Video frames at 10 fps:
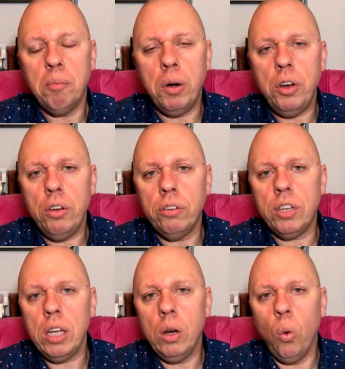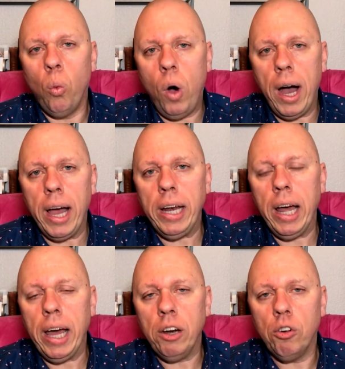producing
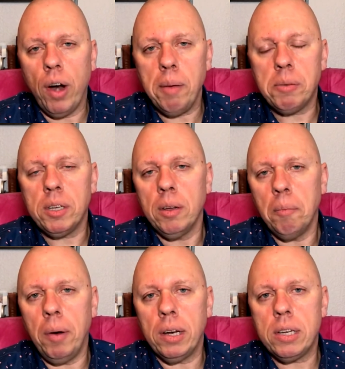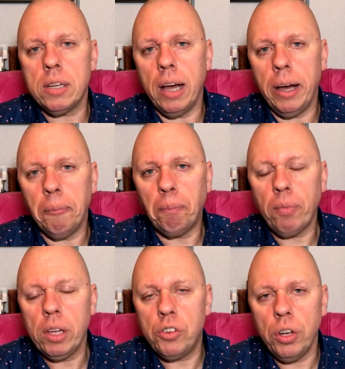wine and grapes, but
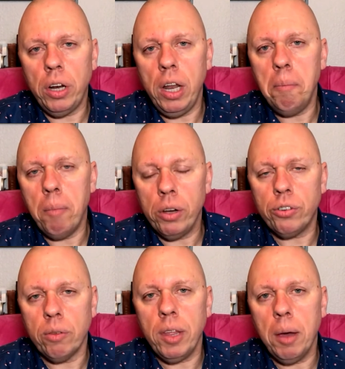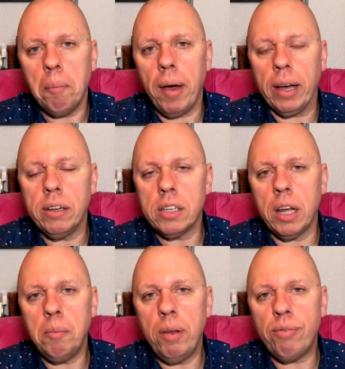certainly most of the impact is
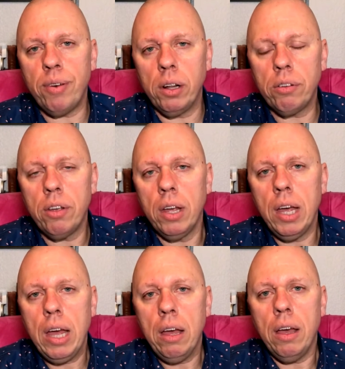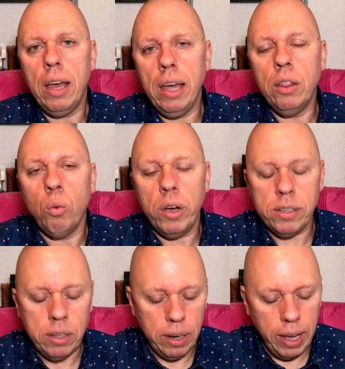going to be felt in the
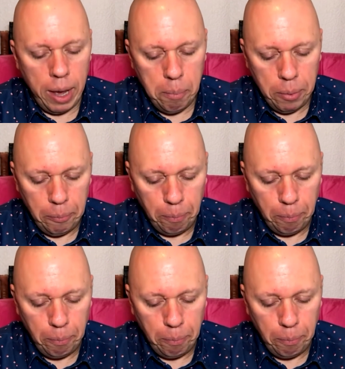Western Cape.